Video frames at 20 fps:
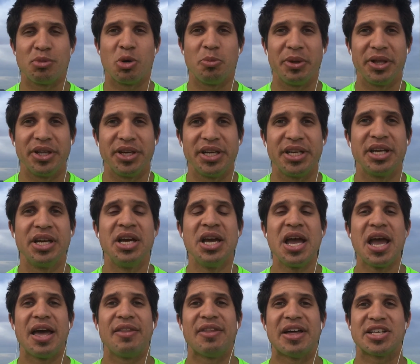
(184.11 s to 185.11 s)
mobility
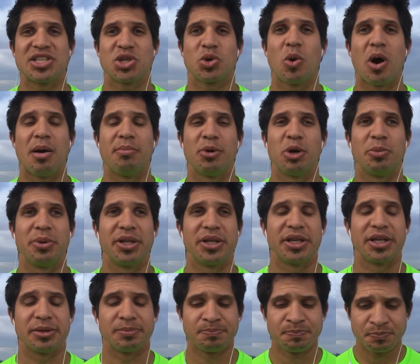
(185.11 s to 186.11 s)
and that squat
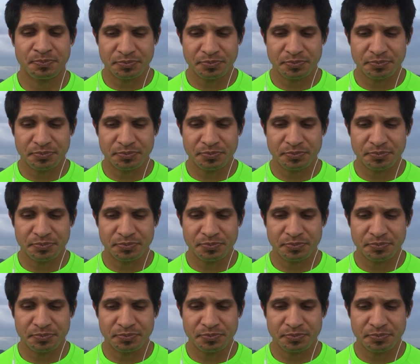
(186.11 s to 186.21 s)
mobility.